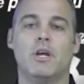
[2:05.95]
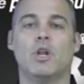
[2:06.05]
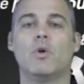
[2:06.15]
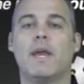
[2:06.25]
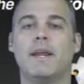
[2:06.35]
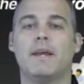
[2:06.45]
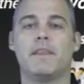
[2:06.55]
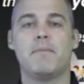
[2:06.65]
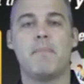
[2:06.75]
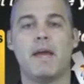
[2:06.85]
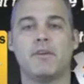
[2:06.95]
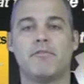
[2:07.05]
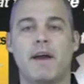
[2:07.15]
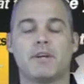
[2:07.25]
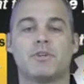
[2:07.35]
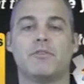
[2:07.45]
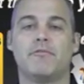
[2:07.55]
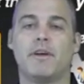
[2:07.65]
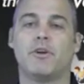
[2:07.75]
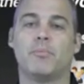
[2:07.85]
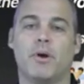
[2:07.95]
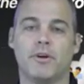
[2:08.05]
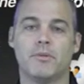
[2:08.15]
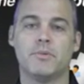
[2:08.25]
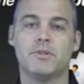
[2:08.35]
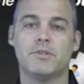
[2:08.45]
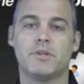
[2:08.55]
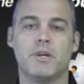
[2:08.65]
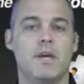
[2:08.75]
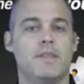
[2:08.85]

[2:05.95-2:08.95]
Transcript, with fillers: Locating the manufacturer and vendor part numbers,